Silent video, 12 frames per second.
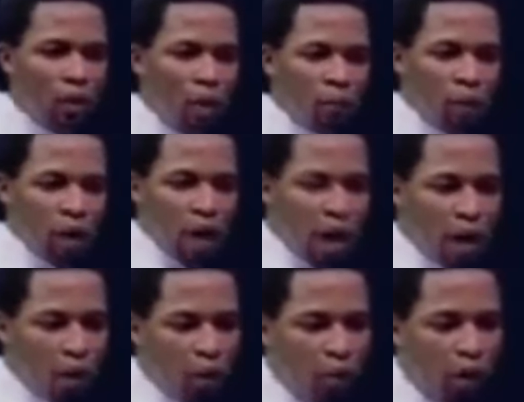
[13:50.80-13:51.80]
your prayer
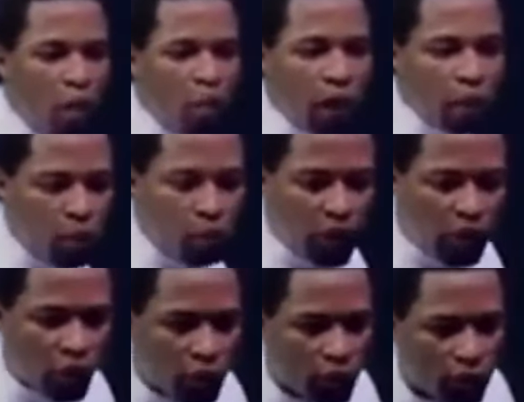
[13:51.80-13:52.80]
will become an
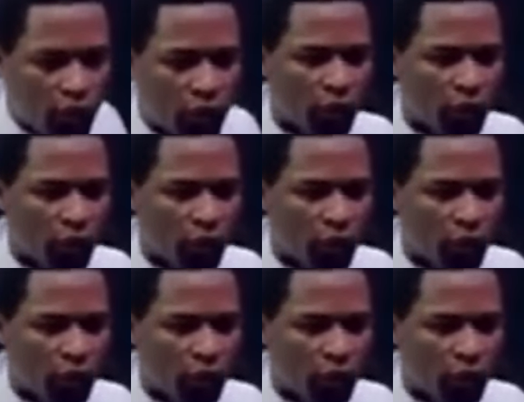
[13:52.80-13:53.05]
abomination